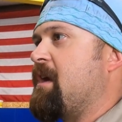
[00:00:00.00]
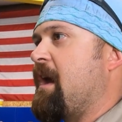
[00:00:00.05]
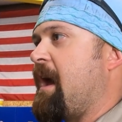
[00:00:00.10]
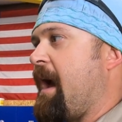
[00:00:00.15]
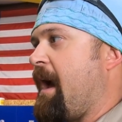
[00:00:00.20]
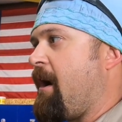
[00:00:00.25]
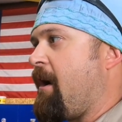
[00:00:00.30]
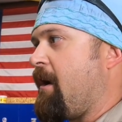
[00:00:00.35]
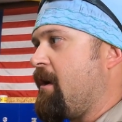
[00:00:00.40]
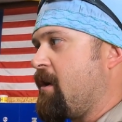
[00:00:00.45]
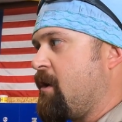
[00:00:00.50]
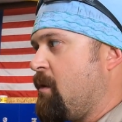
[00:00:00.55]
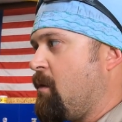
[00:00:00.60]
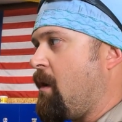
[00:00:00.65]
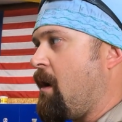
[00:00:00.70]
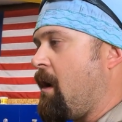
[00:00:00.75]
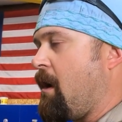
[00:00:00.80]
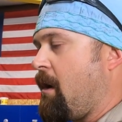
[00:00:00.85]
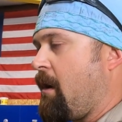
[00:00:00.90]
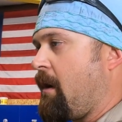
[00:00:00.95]
you
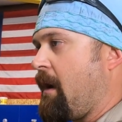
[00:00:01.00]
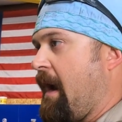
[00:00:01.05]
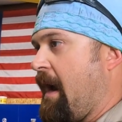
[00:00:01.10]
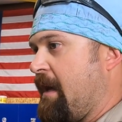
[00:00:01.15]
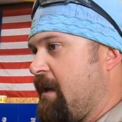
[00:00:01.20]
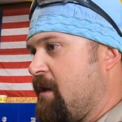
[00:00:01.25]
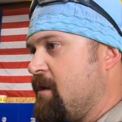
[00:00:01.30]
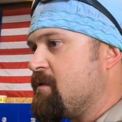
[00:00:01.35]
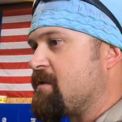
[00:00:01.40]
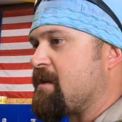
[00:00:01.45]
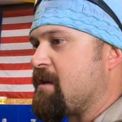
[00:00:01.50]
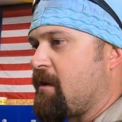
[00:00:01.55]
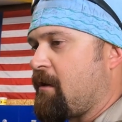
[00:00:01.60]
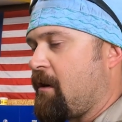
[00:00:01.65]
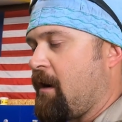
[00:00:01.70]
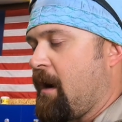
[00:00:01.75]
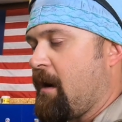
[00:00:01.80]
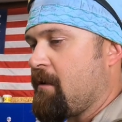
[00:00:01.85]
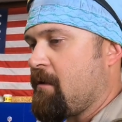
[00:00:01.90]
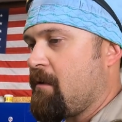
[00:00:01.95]
are at using a
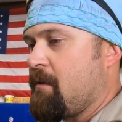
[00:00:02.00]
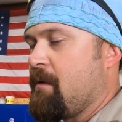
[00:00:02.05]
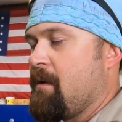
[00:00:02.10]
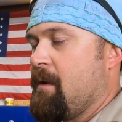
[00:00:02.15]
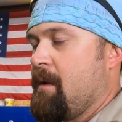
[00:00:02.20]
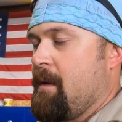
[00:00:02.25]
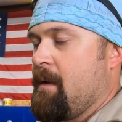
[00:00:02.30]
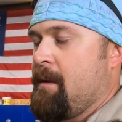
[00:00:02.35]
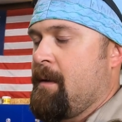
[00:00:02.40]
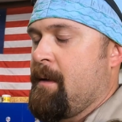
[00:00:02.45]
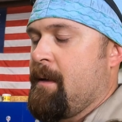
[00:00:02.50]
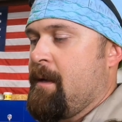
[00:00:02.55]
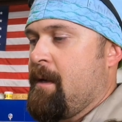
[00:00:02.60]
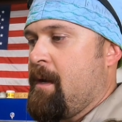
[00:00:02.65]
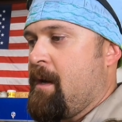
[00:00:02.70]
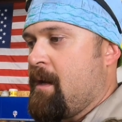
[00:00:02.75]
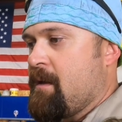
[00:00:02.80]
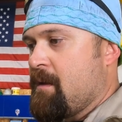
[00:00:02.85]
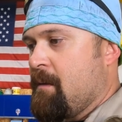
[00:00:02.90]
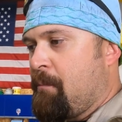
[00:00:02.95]
grinder,
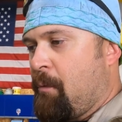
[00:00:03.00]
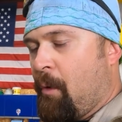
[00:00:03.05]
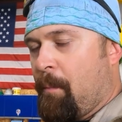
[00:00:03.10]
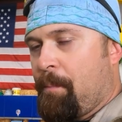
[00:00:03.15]
the